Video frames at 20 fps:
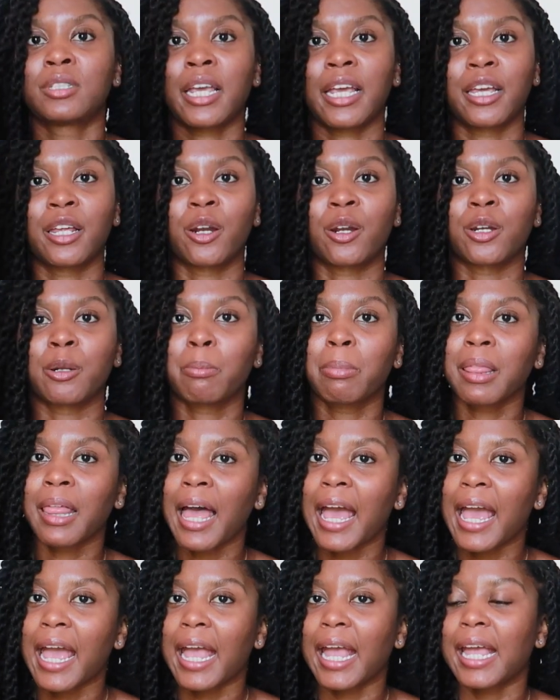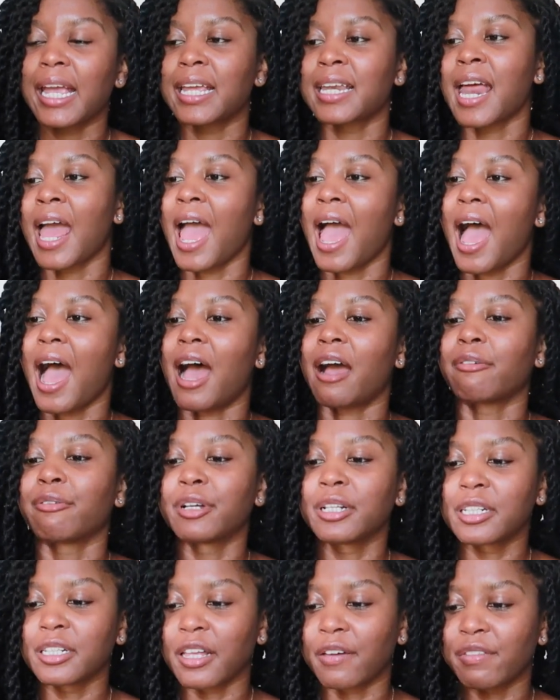take it on a plane. I
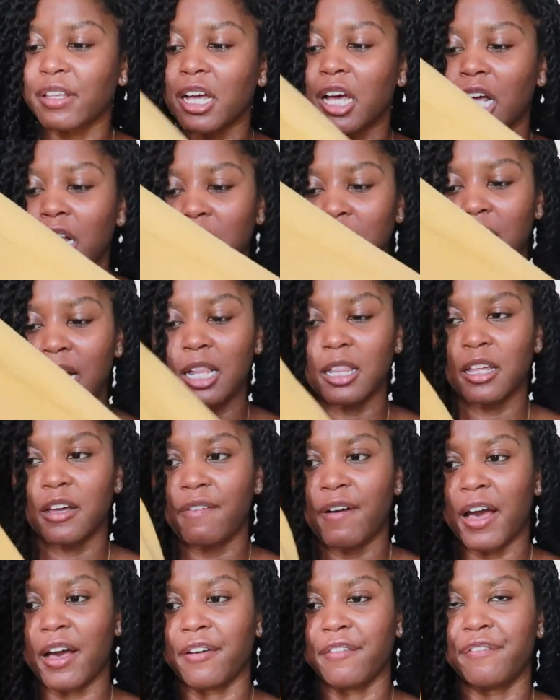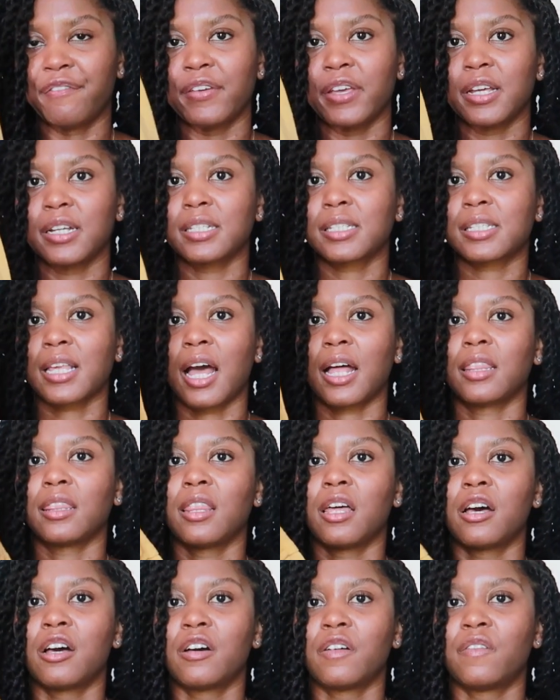really love the color. I love how it fits. I
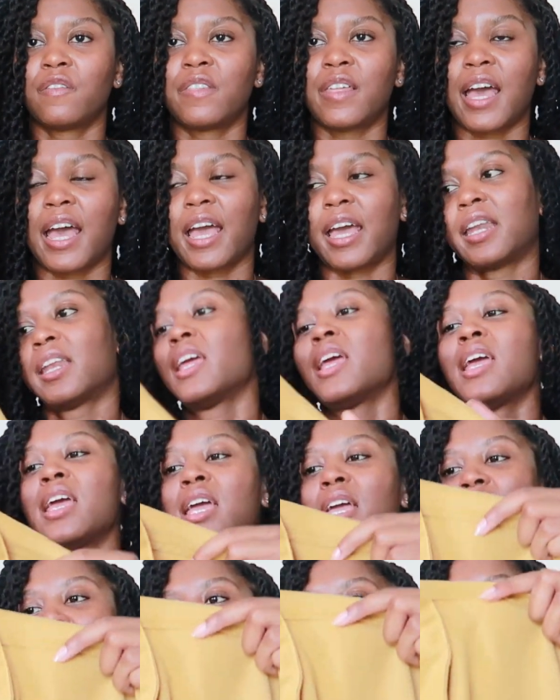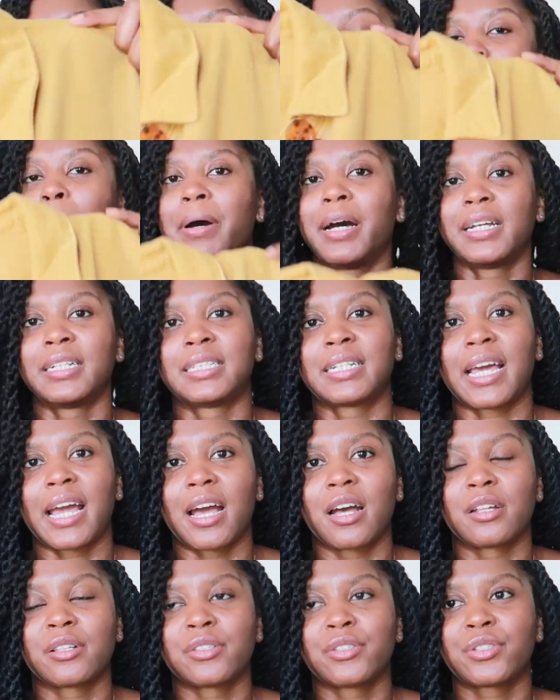love that it's a button
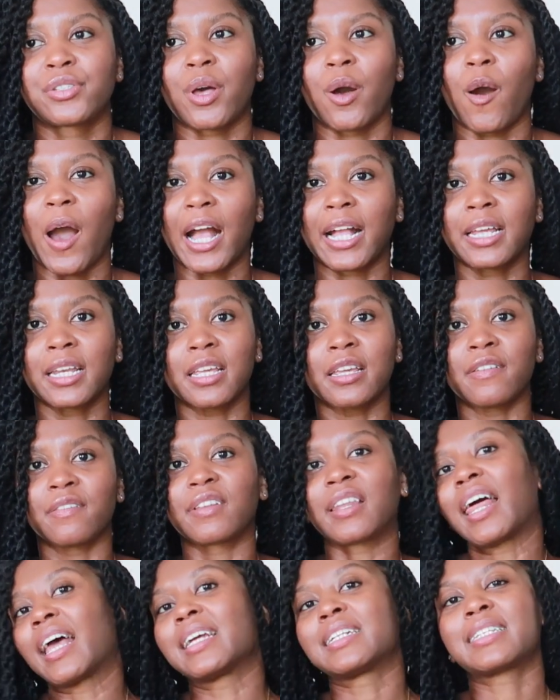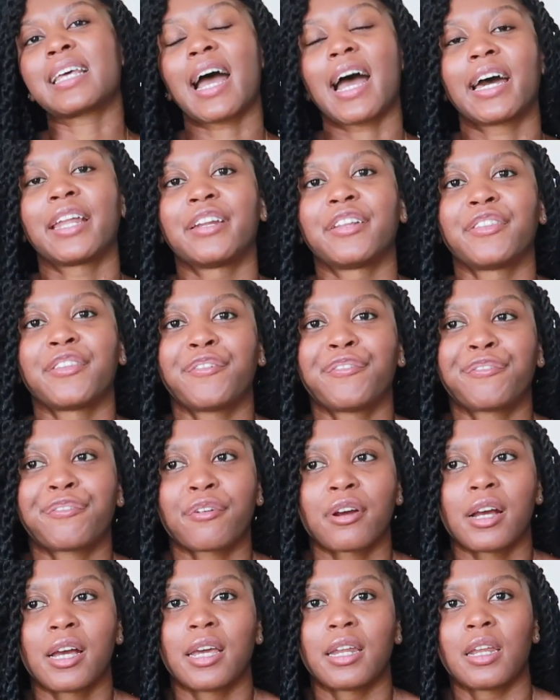down, so I can even like tie it in the
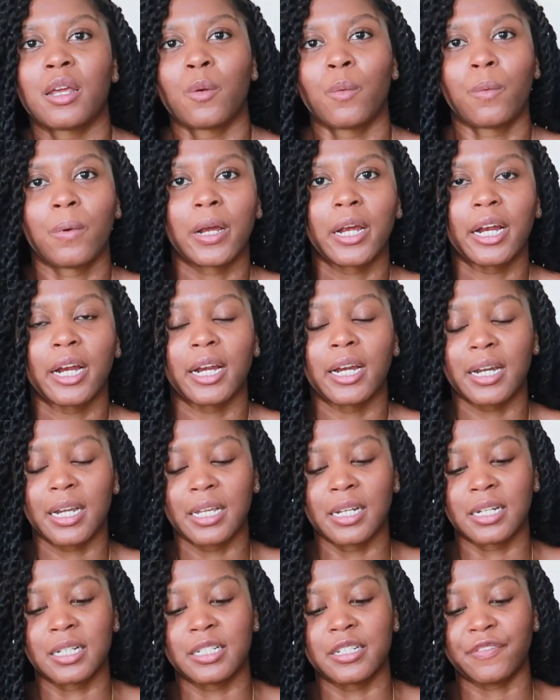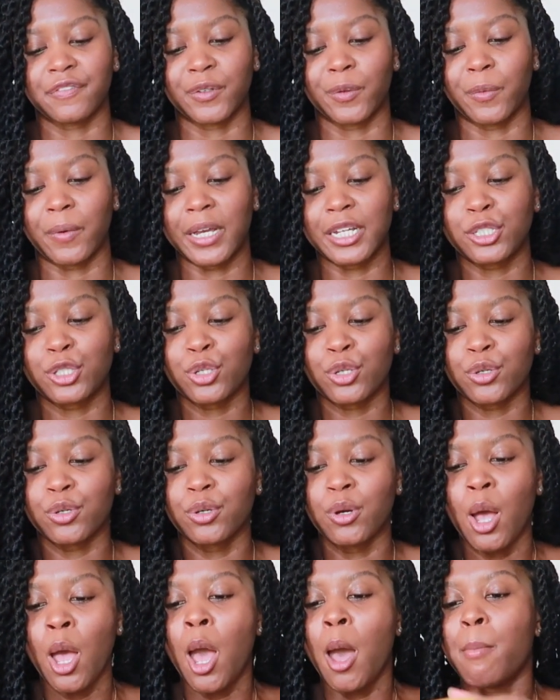front and wear it in a different way
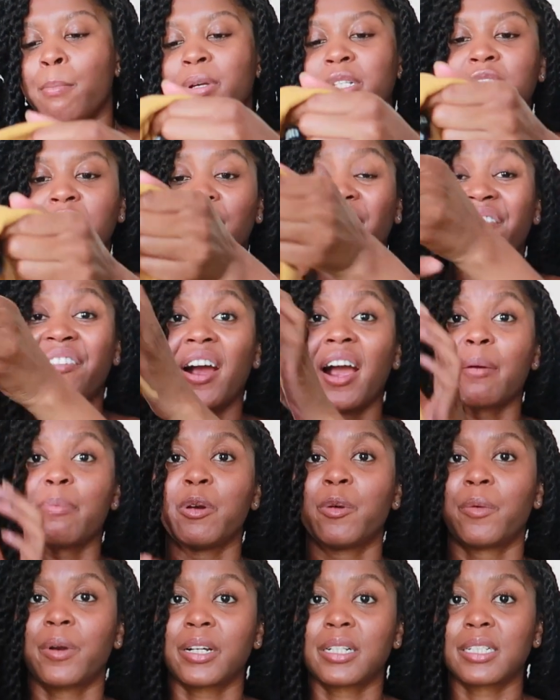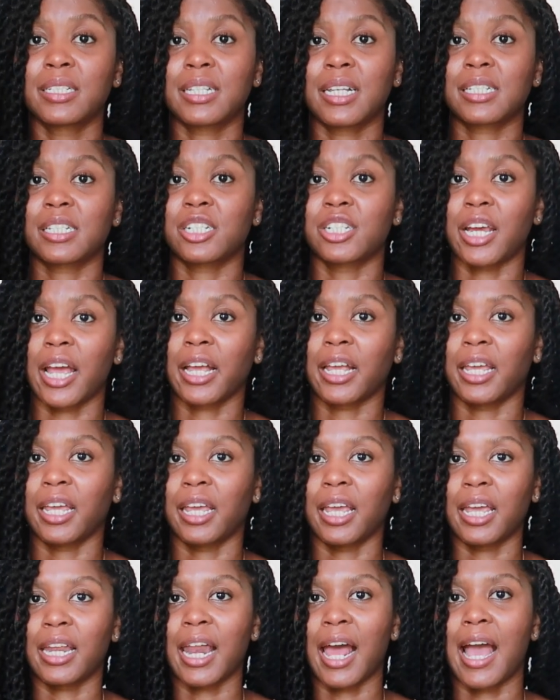too. But so far I've been wearing this as a
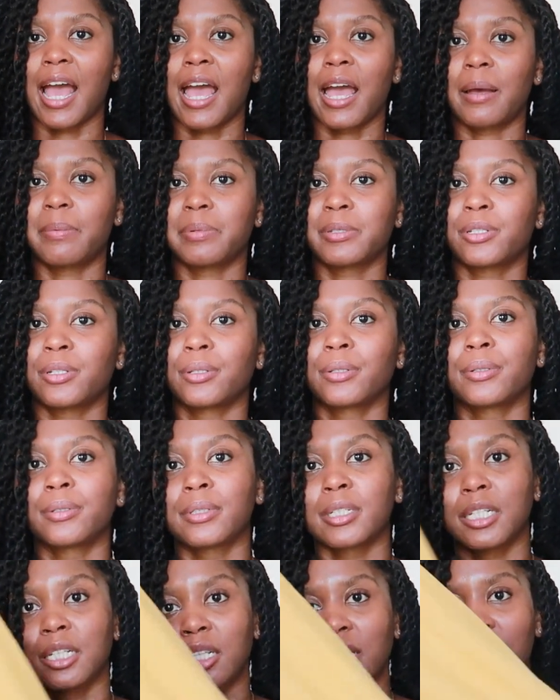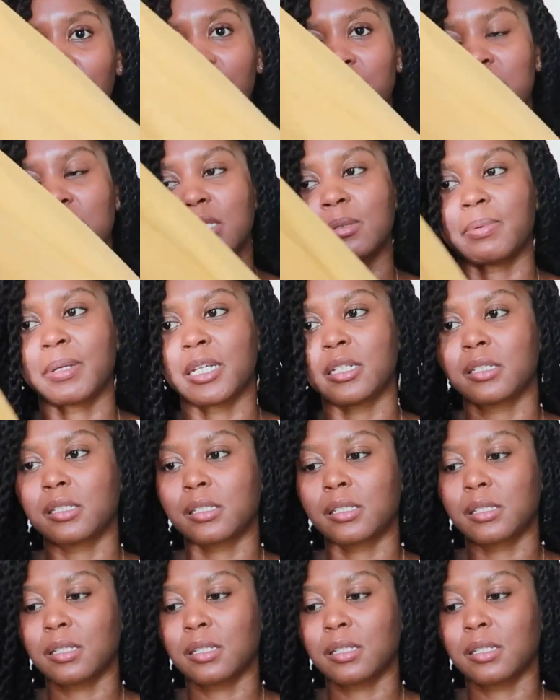jacket and I absolutely love this piece.